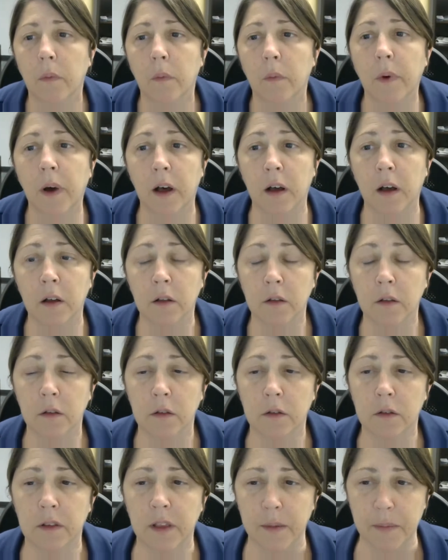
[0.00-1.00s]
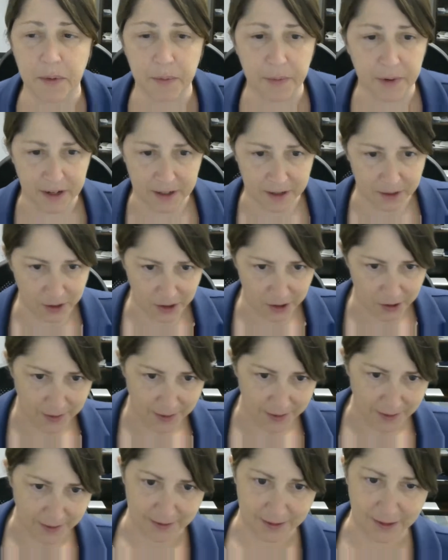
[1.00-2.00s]
Well, let me read it to you
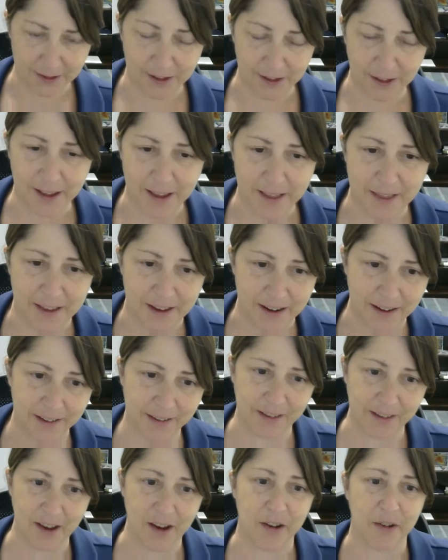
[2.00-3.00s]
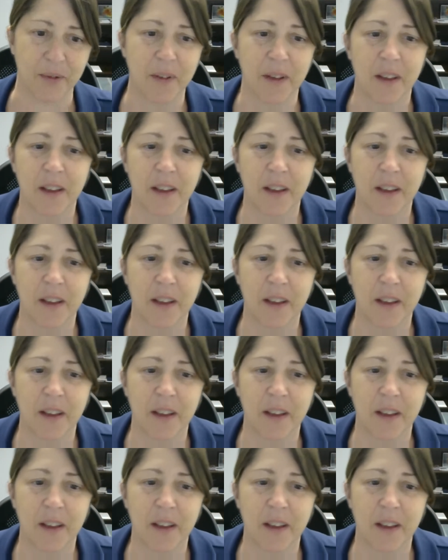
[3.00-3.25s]
then. It's a little lengthy. So